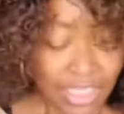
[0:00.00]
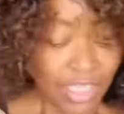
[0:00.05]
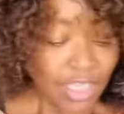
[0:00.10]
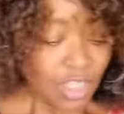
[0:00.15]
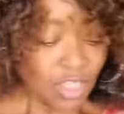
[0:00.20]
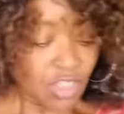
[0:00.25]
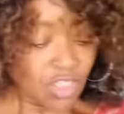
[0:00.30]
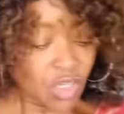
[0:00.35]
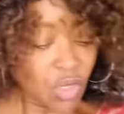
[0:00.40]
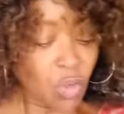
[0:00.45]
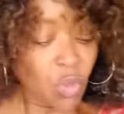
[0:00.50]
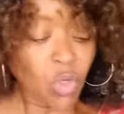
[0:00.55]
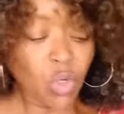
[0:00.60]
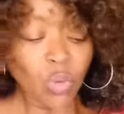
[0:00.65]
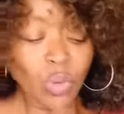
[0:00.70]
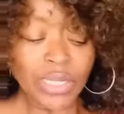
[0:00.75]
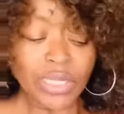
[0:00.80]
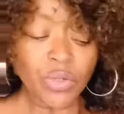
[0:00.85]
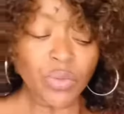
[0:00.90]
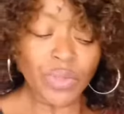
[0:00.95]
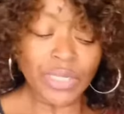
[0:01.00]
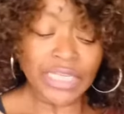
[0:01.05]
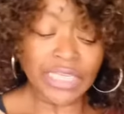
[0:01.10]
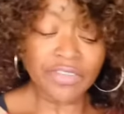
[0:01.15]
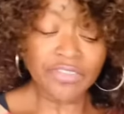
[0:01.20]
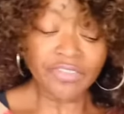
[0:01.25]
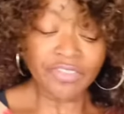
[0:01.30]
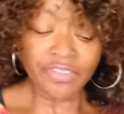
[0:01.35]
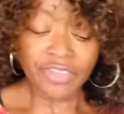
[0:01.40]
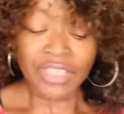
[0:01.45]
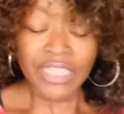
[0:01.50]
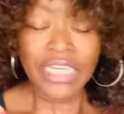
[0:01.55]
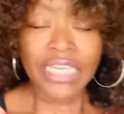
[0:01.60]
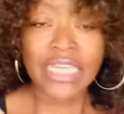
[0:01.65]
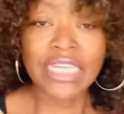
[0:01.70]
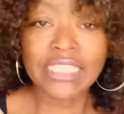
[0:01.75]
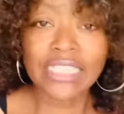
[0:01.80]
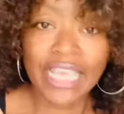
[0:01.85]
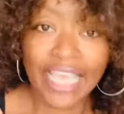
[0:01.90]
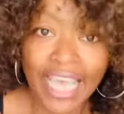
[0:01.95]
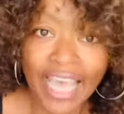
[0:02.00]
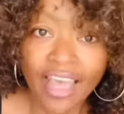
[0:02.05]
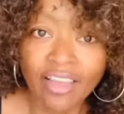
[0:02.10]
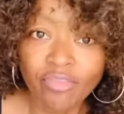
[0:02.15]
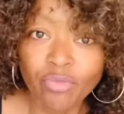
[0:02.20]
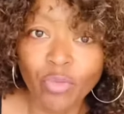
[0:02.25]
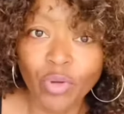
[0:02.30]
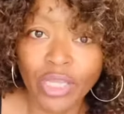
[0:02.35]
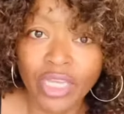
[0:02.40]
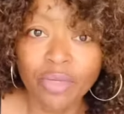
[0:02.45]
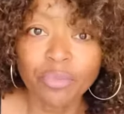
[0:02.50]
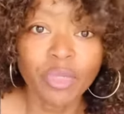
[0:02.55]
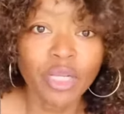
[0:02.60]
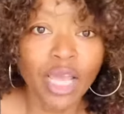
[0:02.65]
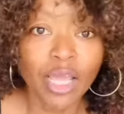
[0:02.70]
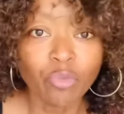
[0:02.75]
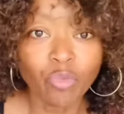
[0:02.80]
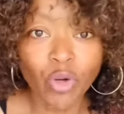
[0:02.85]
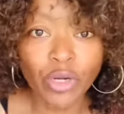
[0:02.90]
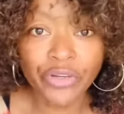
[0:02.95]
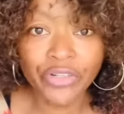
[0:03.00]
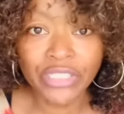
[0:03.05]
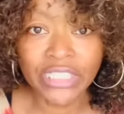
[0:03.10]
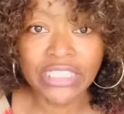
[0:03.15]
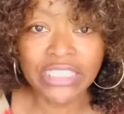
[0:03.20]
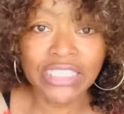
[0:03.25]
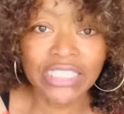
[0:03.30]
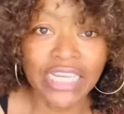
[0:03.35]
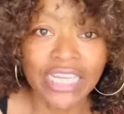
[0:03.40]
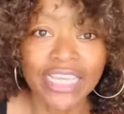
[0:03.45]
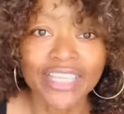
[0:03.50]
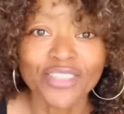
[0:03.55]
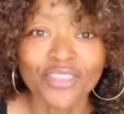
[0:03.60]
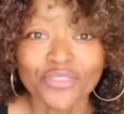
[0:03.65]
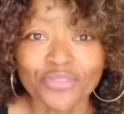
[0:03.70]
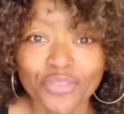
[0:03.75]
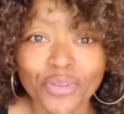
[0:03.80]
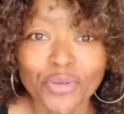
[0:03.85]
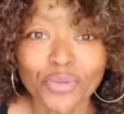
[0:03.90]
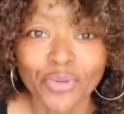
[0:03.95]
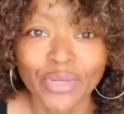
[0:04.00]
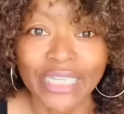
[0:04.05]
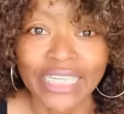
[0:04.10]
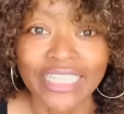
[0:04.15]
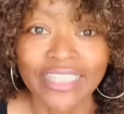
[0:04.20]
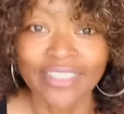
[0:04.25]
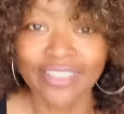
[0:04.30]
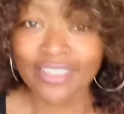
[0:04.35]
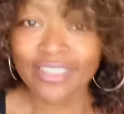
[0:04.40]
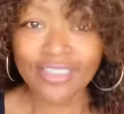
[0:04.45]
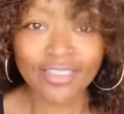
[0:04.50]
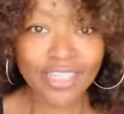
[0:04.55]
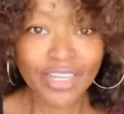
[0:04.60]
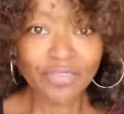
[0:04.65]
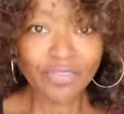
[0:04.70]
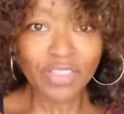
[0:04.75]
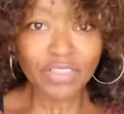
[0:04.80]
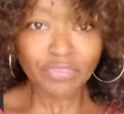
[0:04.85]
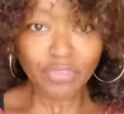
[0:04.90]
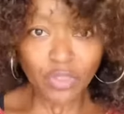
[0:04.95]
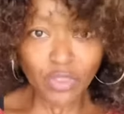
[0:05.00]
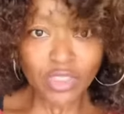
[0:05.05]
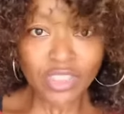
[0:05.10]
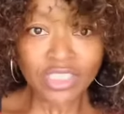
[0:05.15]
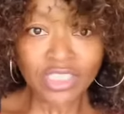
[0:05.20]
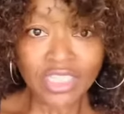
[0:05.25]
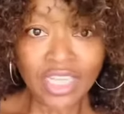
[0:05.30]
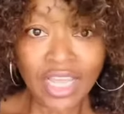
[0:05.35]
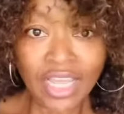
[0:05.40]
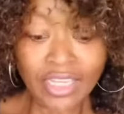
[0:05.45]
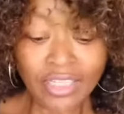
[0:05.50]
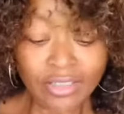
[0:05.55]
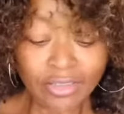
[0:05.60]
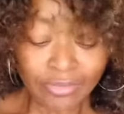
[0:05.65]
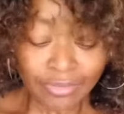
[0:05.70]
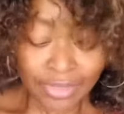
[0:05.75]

So quick weave, it is a half wig, but I'm wearing it today as a full wig. So definitely versatile.